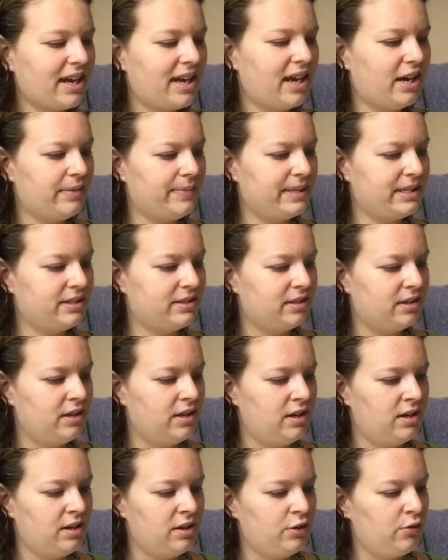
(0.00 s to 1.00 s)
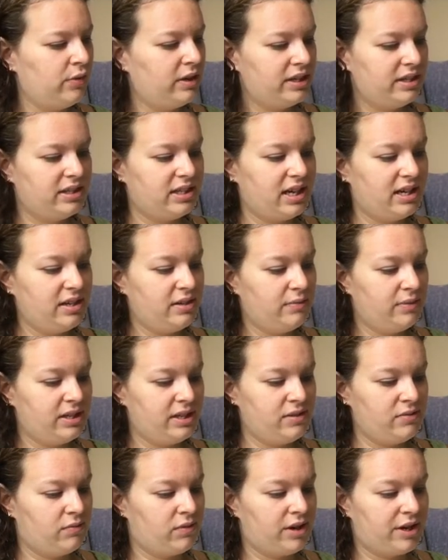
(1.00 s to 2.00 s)
Albus, we decided we
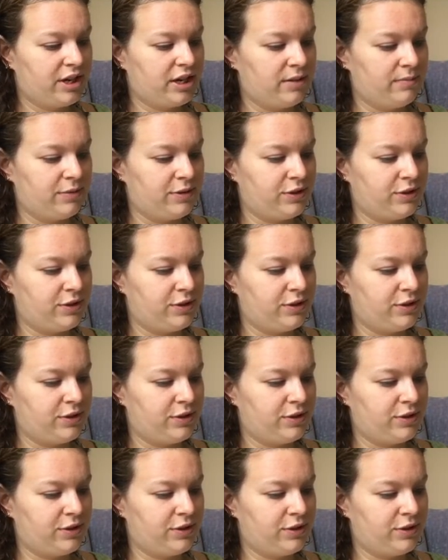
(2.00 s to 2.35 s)
didn't want to come